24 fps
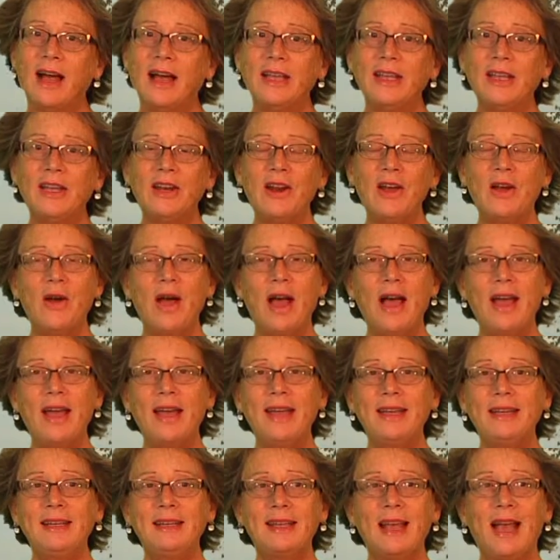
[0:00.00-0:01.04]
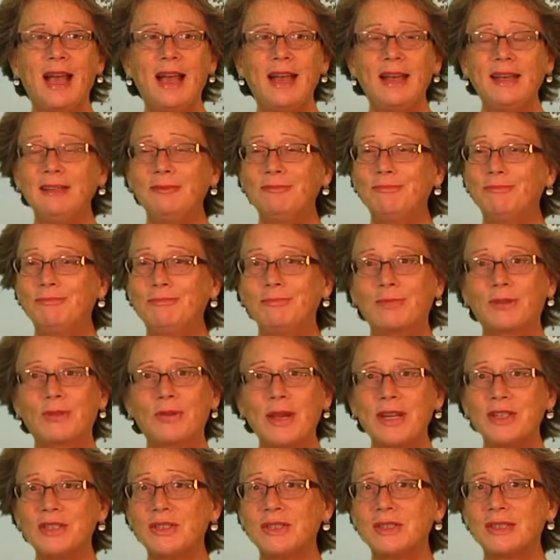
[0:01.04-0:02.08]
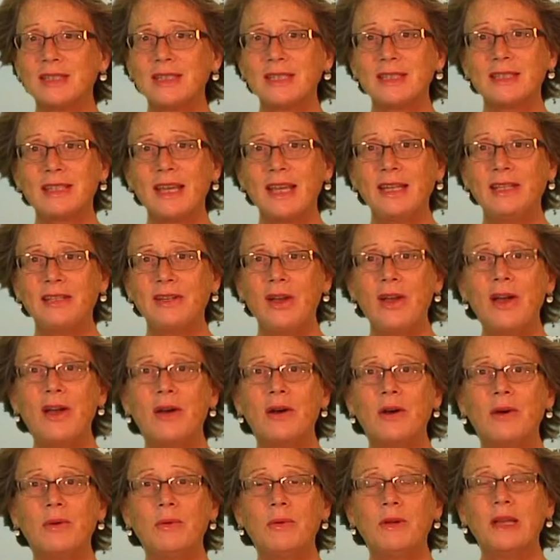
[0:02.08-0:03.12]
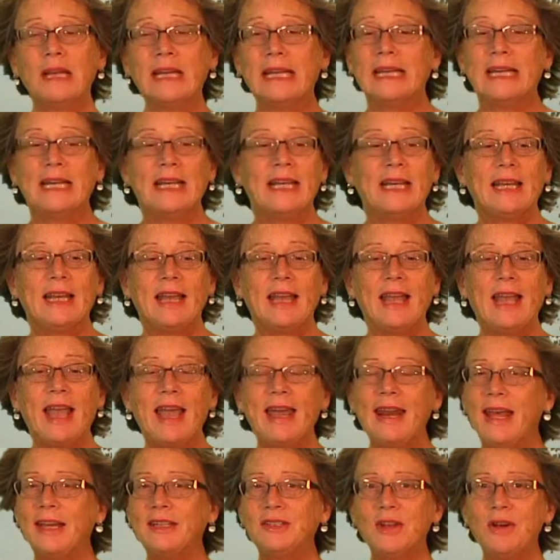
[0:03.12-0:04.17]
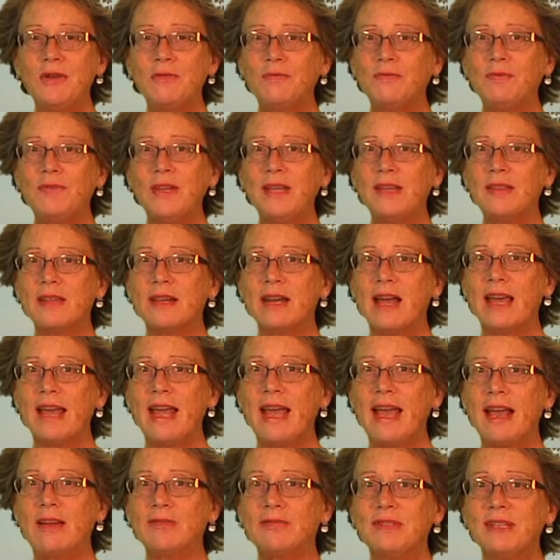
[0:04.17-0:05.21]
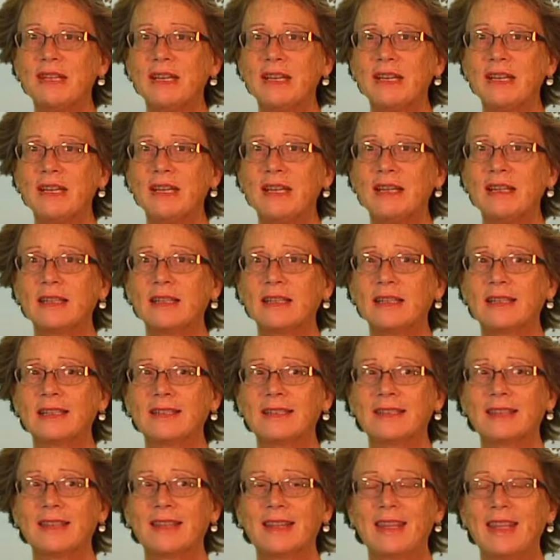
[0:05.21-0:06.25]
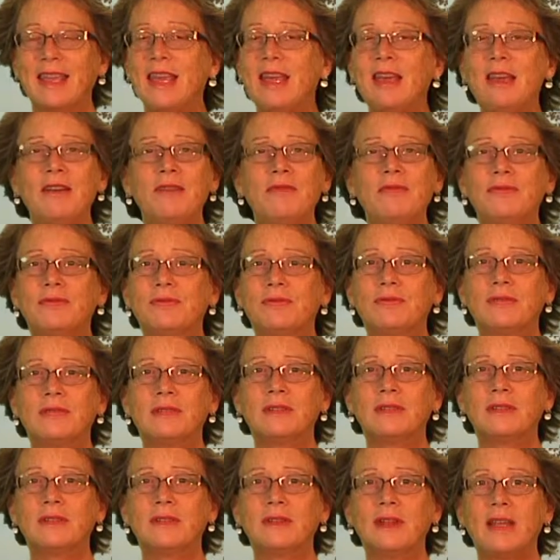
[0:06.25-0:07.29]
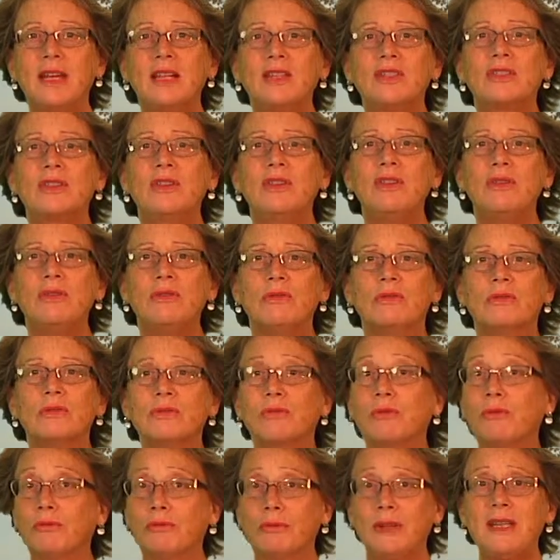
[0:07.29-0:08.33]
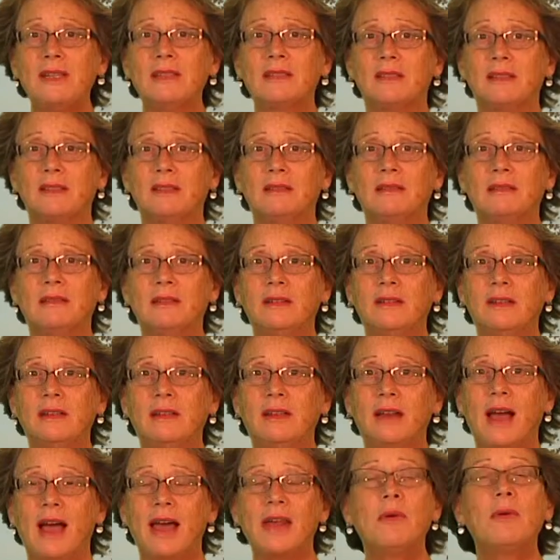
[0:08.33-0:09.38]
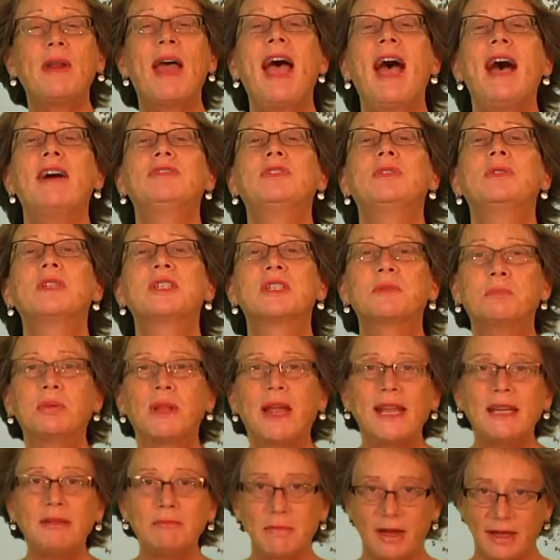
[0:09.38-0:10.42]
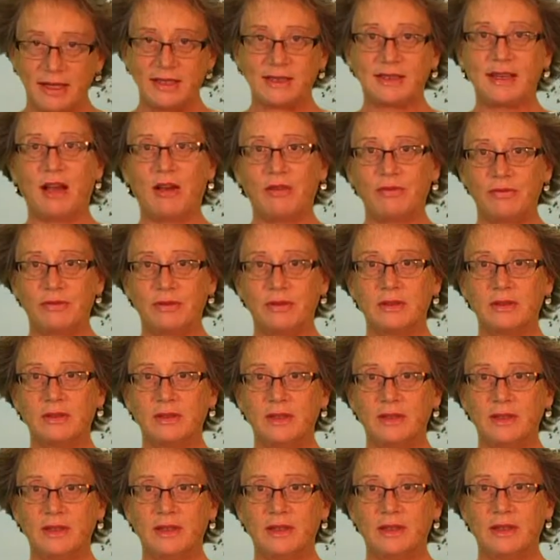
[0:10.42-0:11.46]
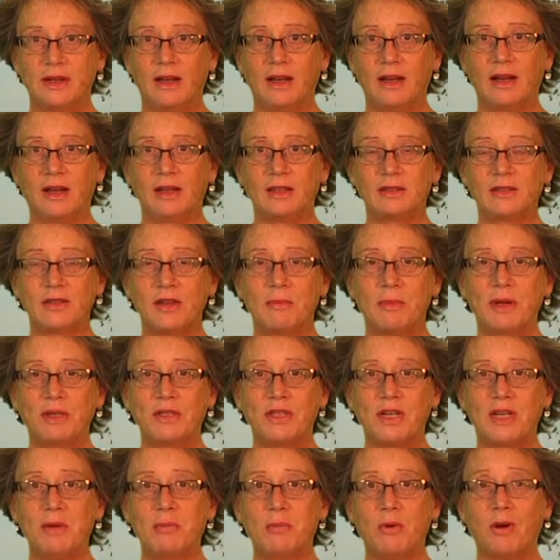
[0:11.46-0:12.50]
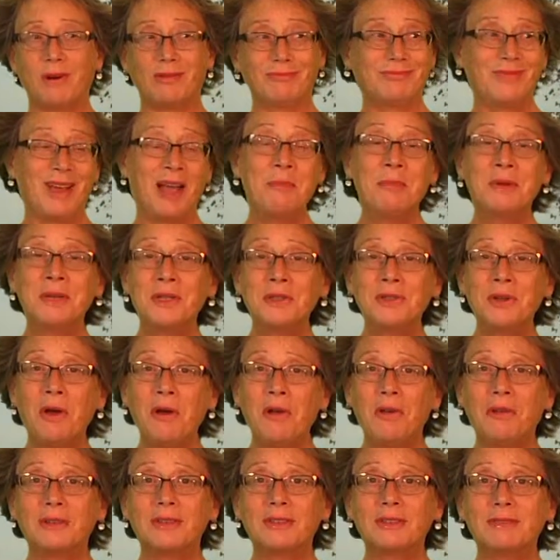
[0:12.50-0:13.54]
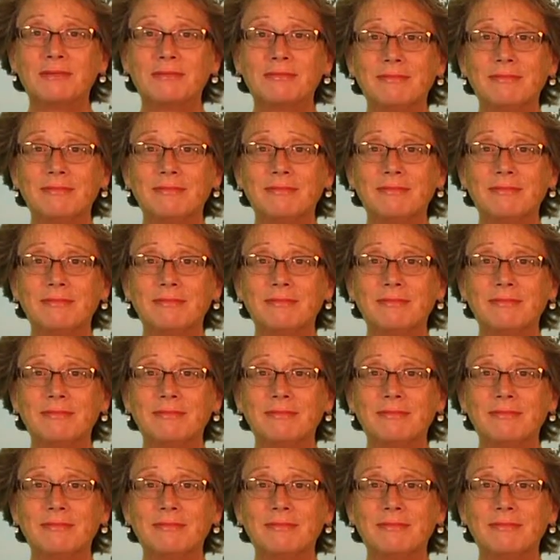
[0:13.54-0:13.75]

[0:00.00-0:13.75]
I graciously say no, and I don't feel that I have to give an excuse or a reason. I don't have to explain myself so much anymore. I'm an adult.